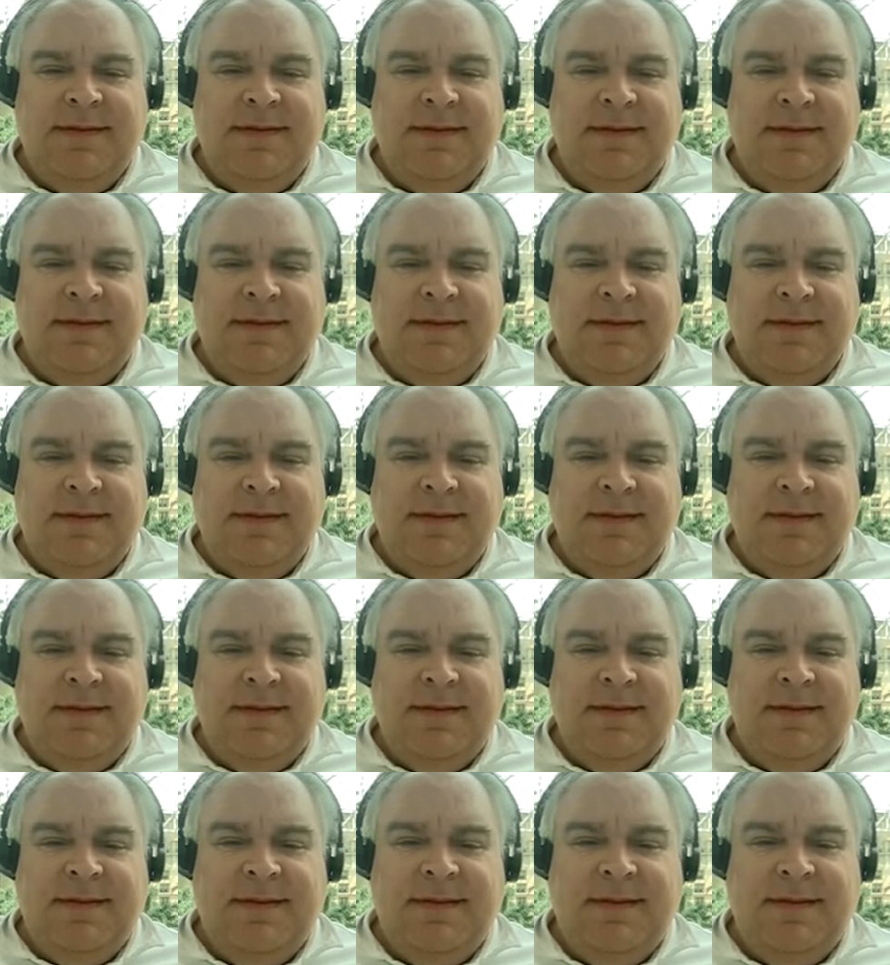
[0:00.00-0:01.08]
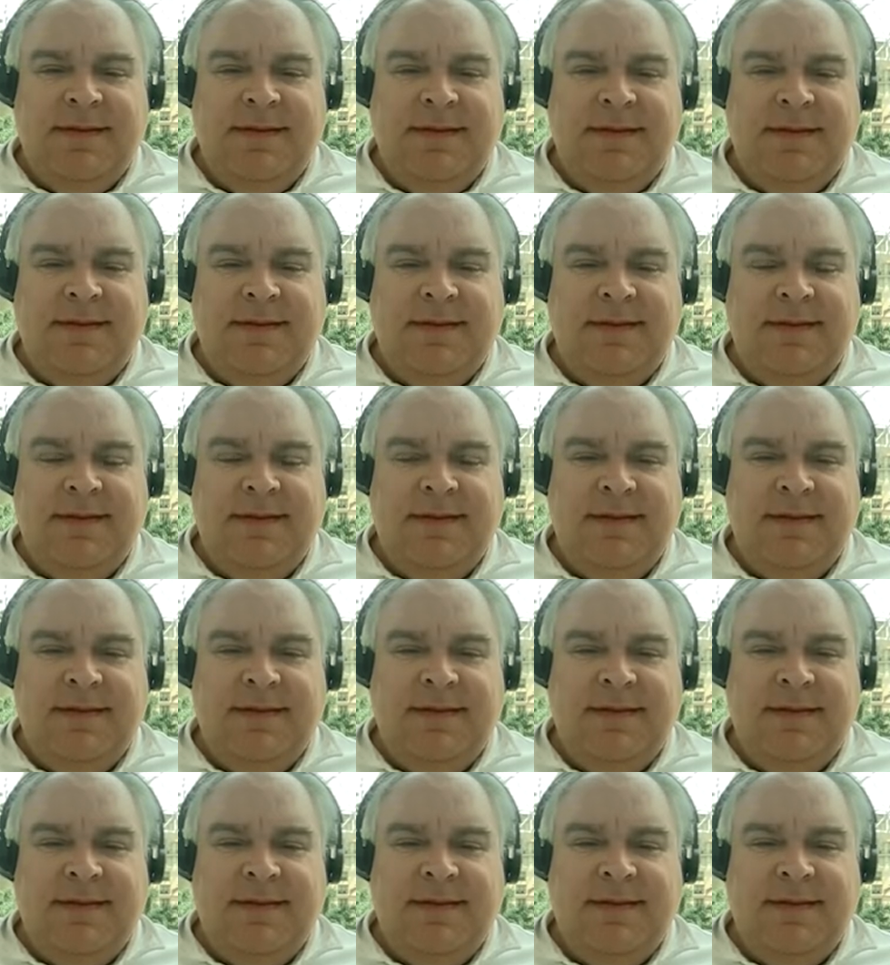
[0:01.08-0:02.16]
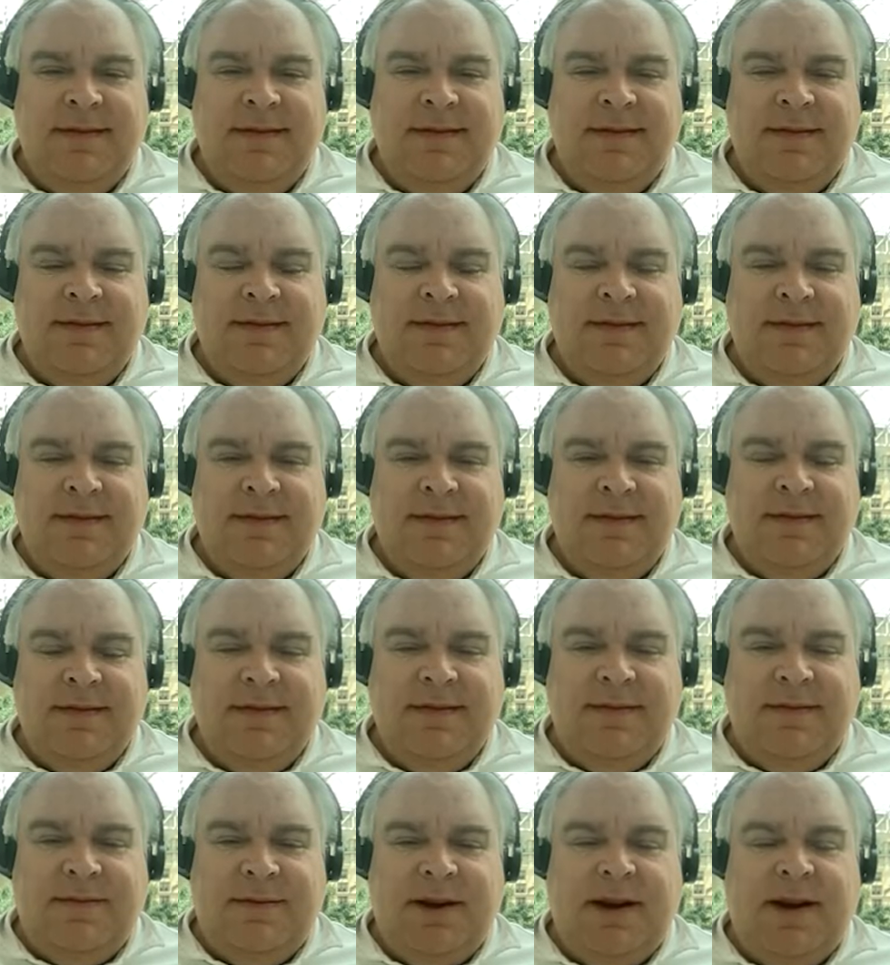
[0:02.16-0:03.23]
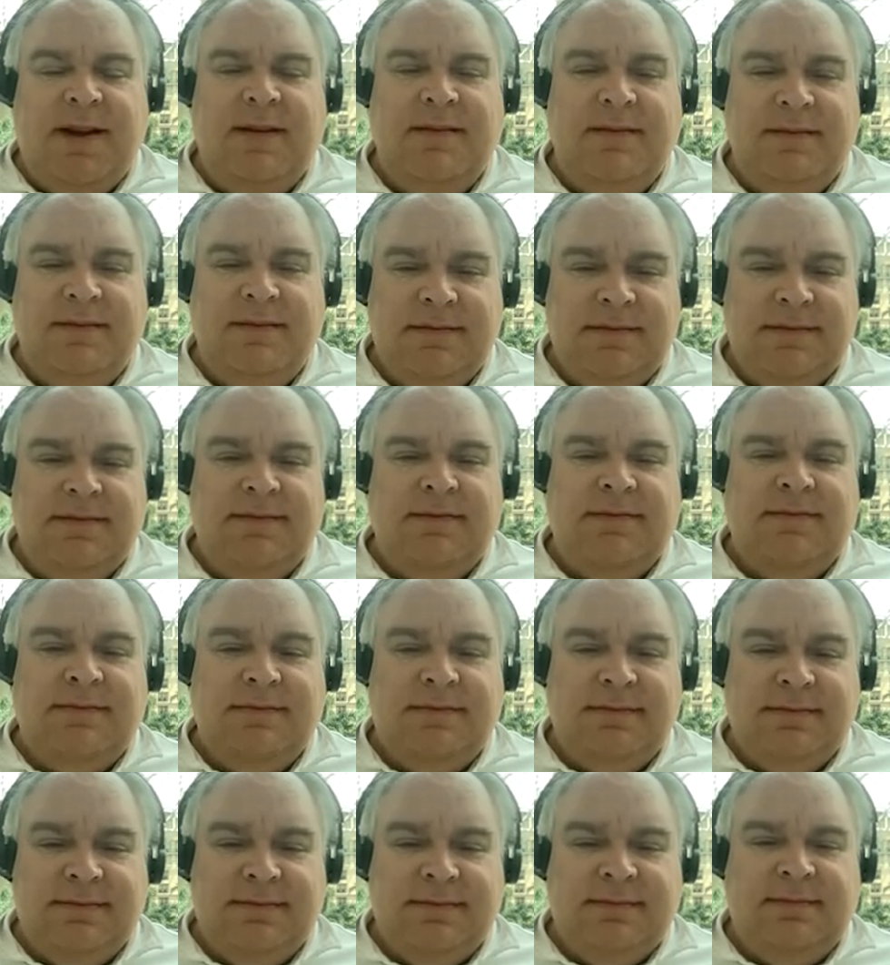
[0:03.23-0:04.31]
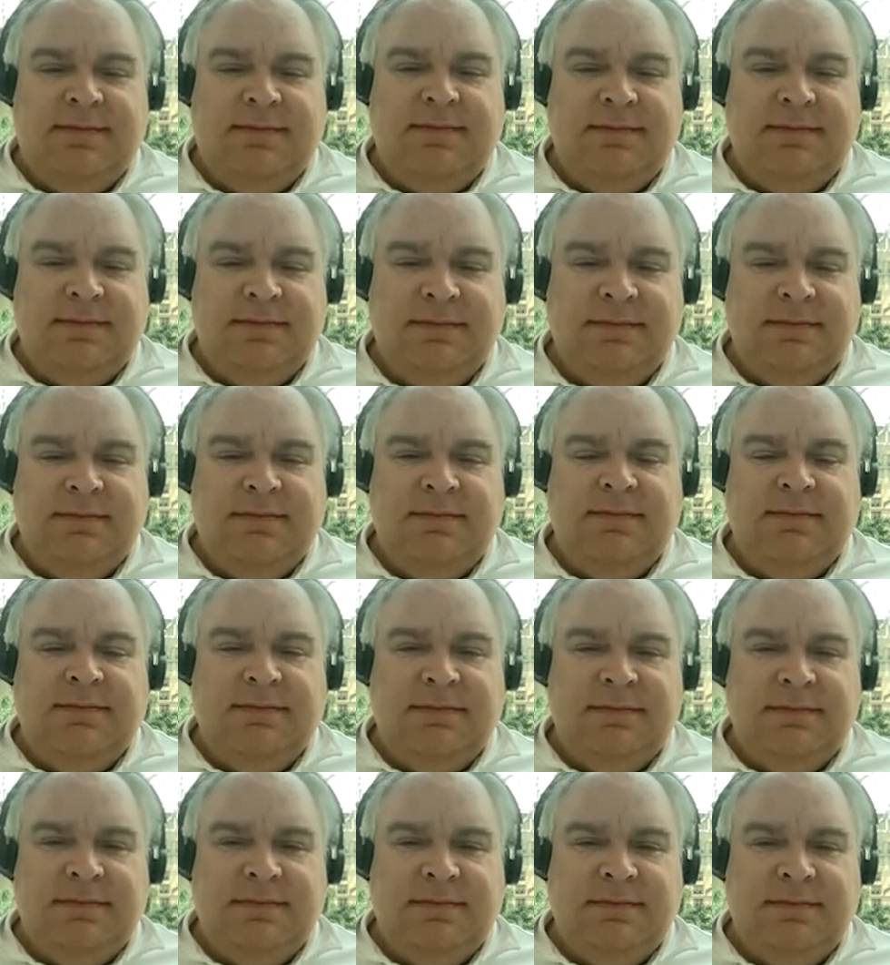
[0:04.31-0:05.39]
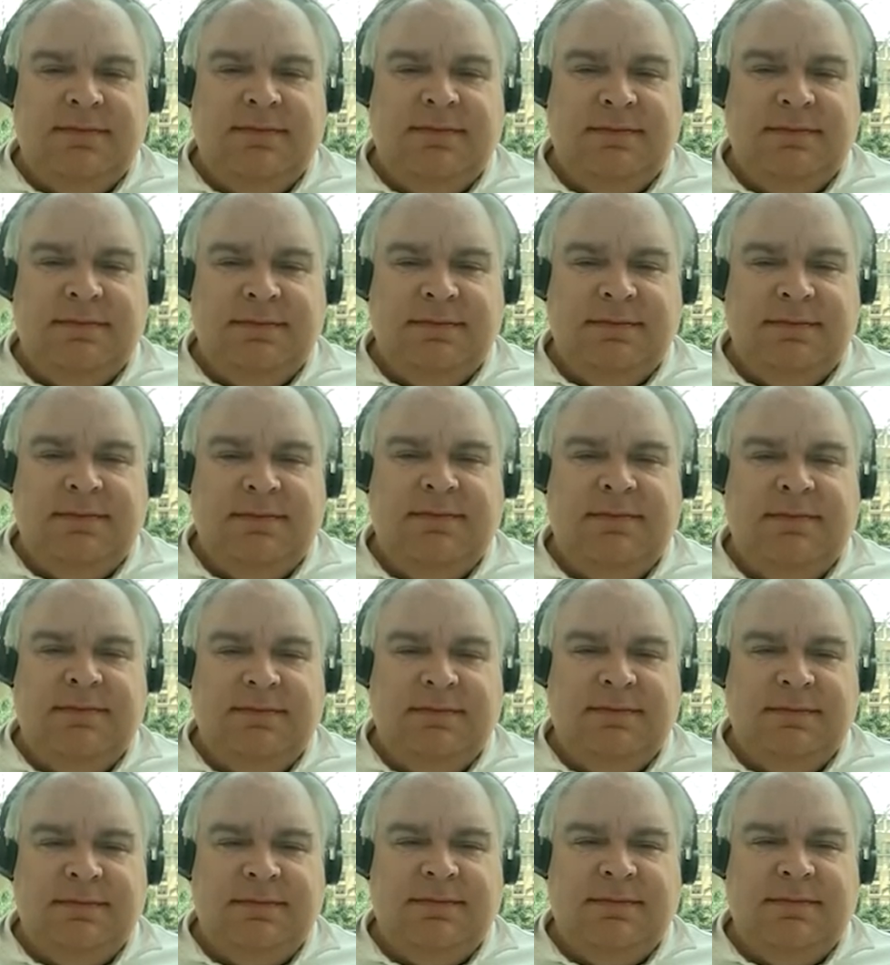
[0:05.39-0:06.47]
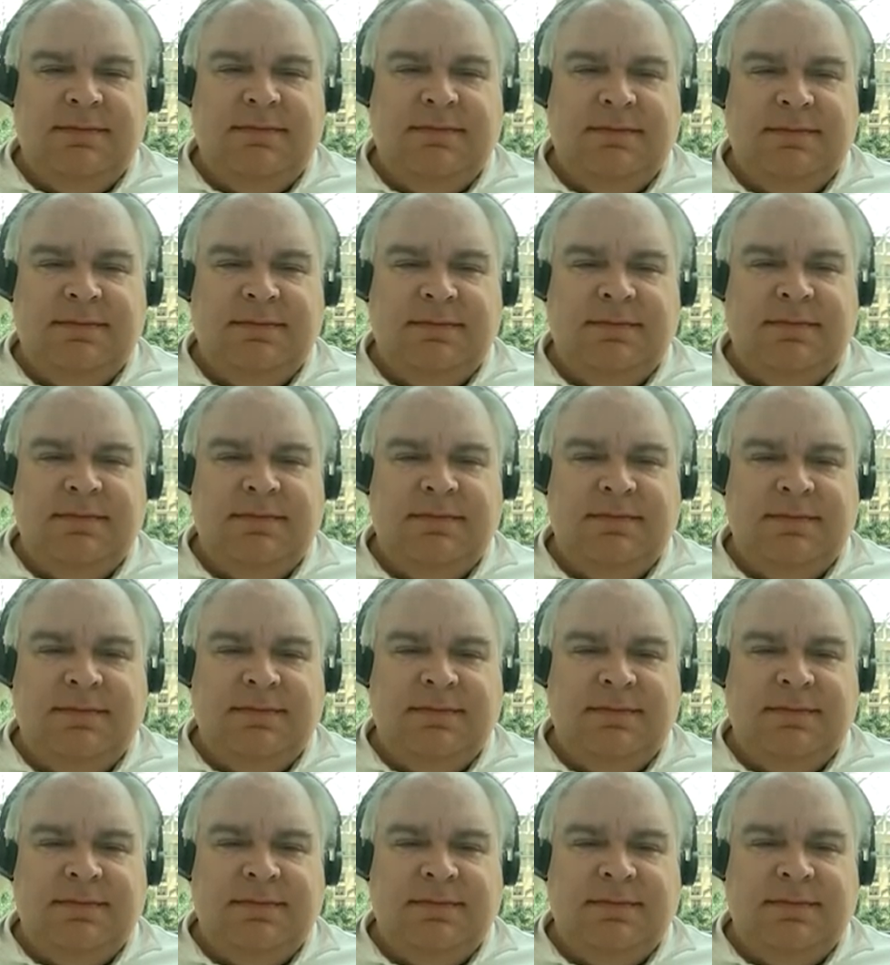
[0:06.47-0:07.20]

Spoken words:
(not speaking)